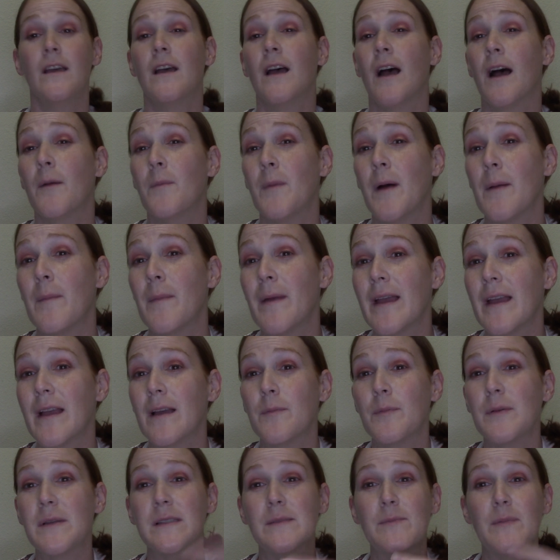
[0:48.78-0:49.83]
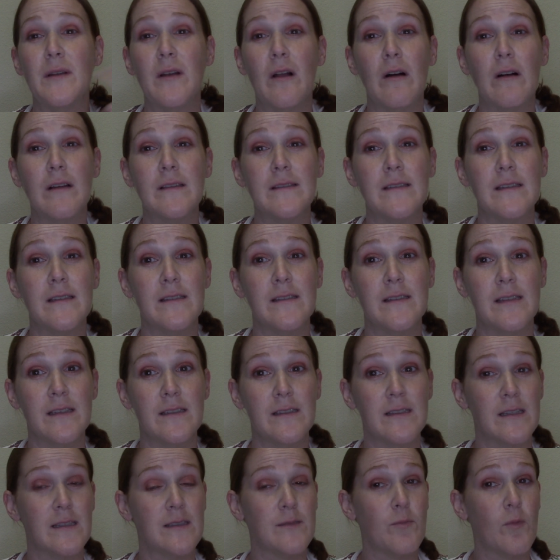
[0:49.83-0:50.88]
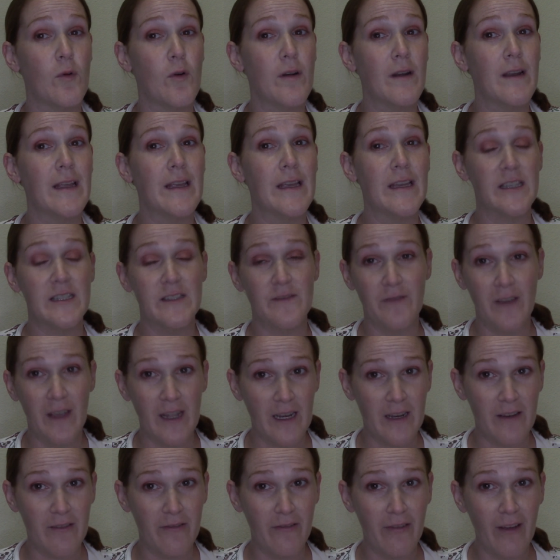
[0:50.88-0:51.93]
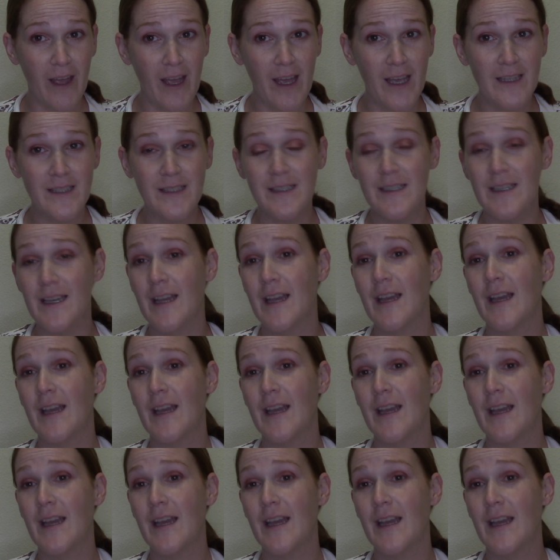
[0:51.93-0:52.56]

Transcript: My makeup has been on since 6 this morning. It's fading fast.